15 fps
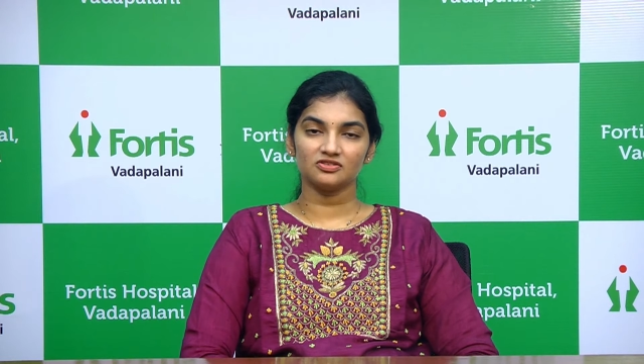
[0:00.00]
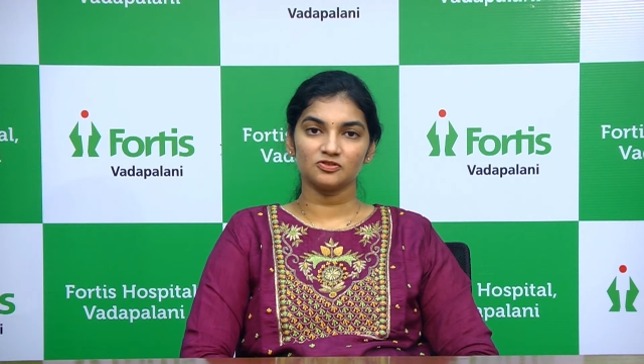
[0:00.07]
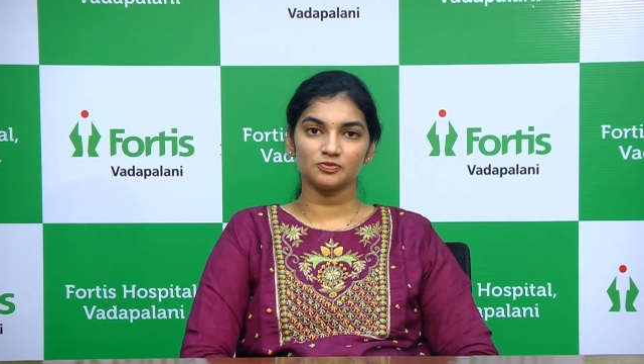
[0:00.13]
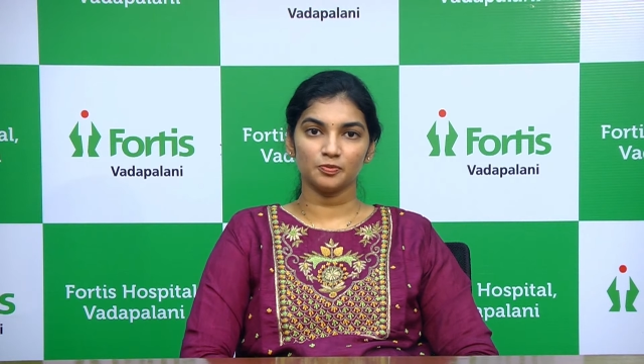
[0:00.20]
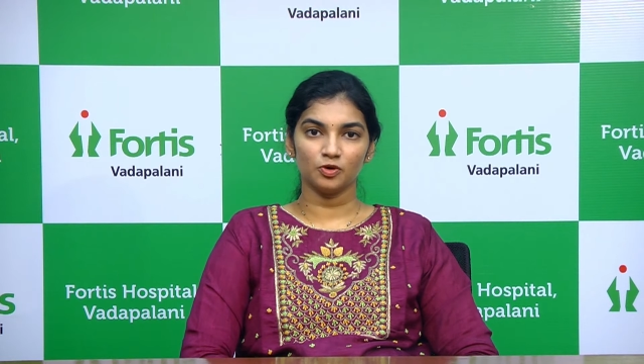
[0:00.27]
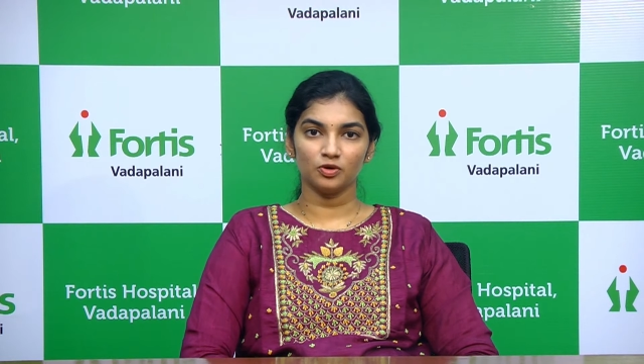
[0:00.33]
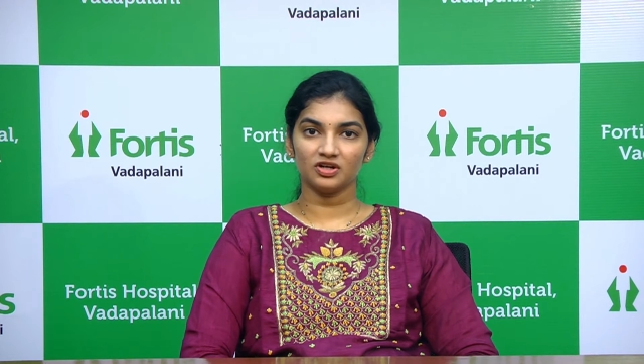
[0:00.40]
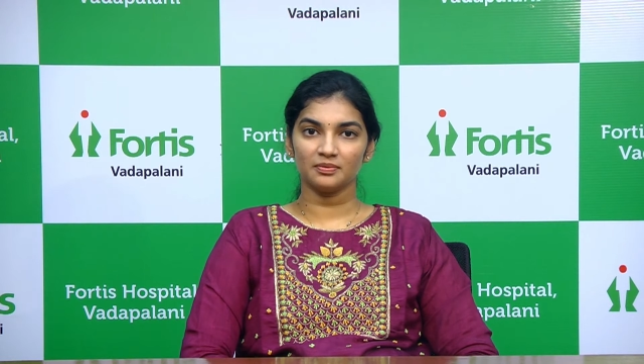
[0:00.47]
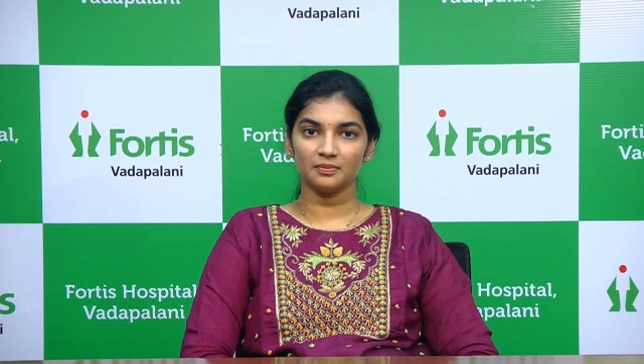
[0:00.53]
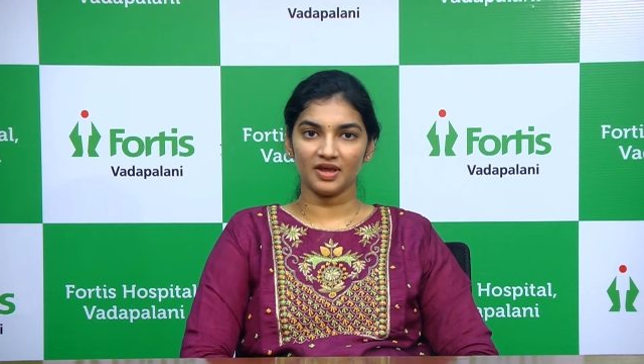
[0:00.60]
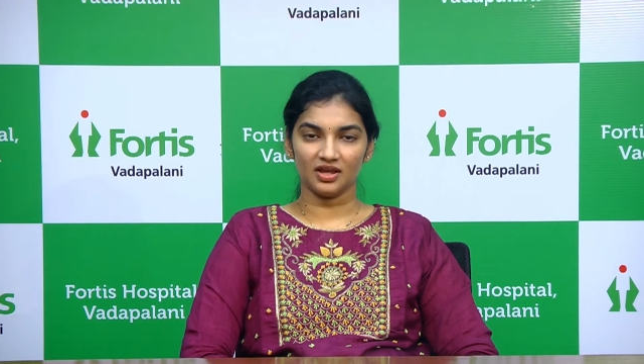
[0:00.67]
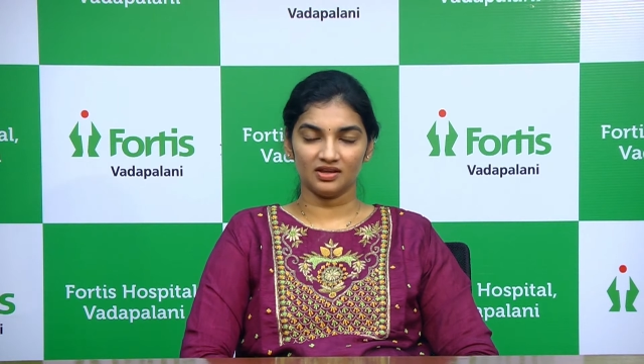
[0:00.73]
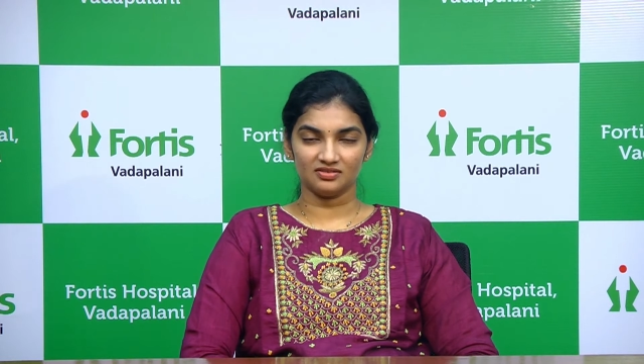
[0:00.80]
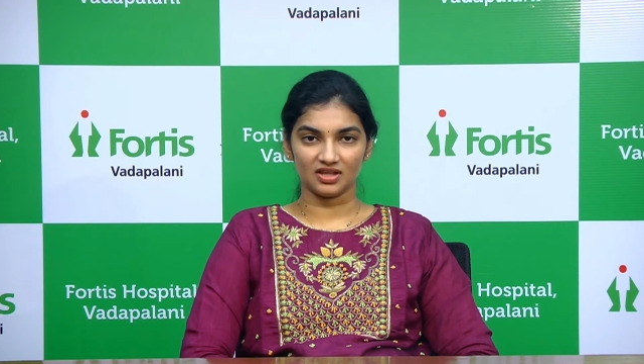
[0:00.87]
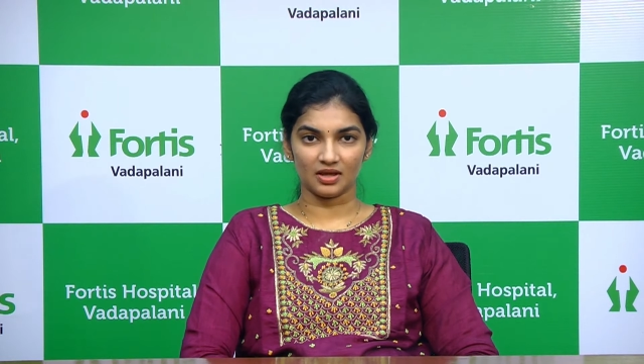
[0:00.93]
sputum
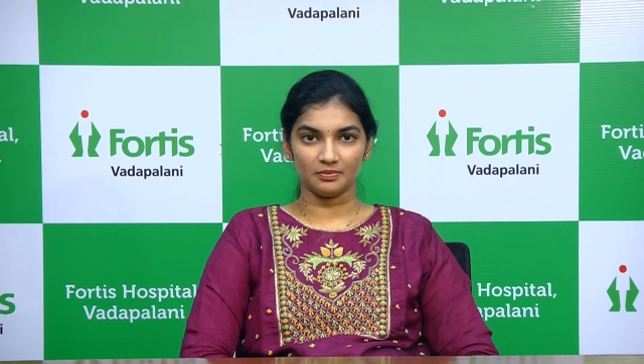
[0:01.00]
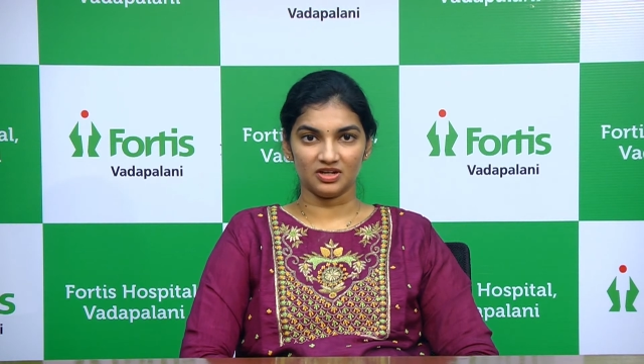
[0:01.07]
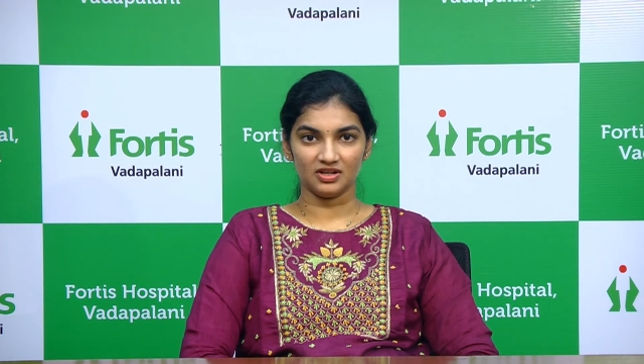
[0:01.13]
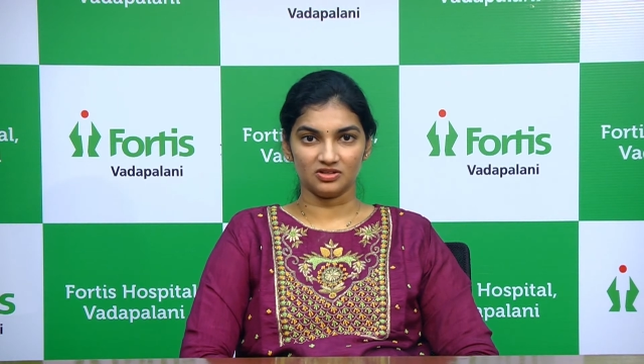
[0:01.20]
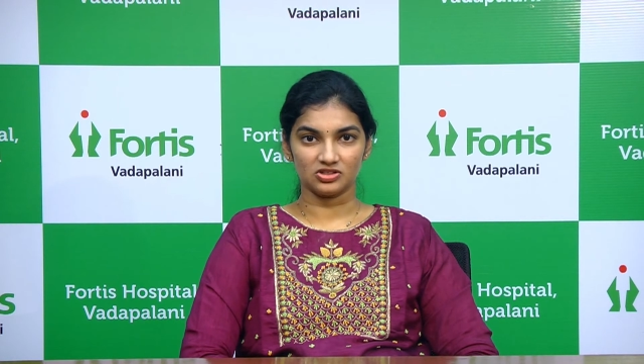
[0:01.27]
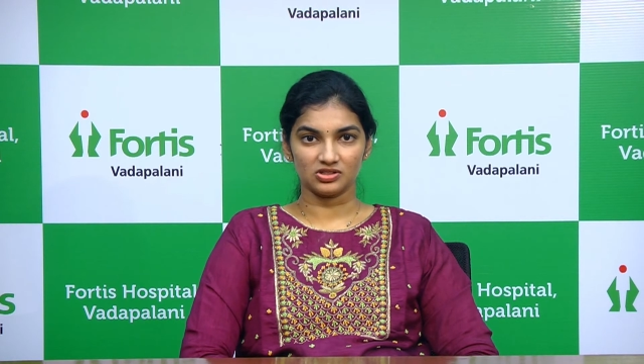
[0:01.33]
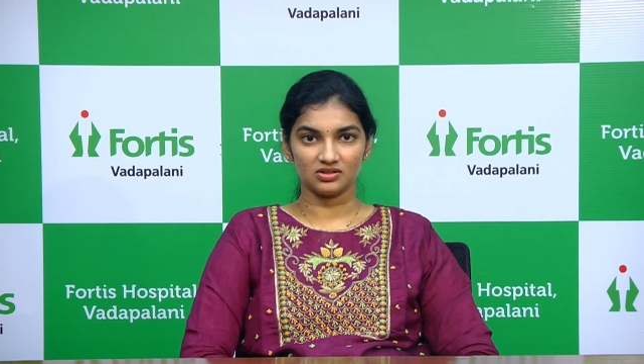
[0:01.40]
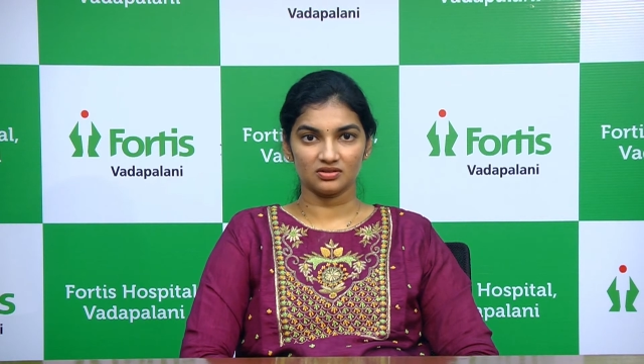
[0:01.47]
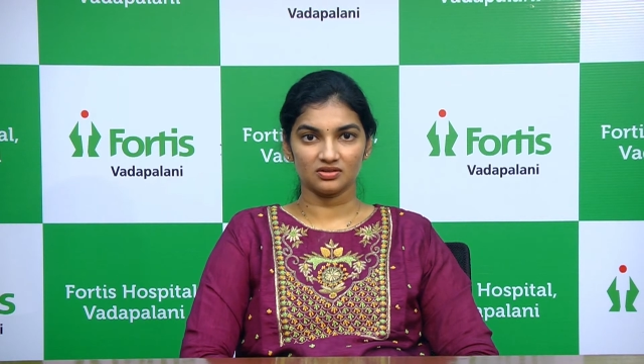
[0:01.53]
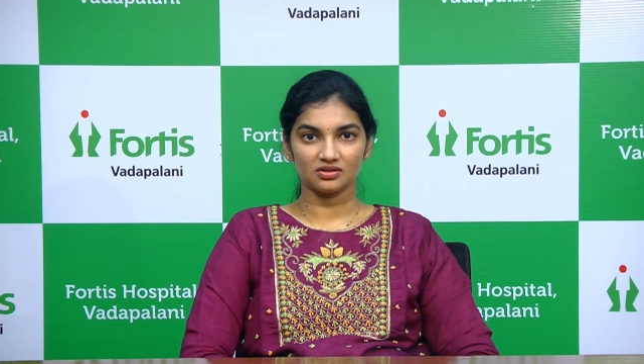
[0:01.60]
examination,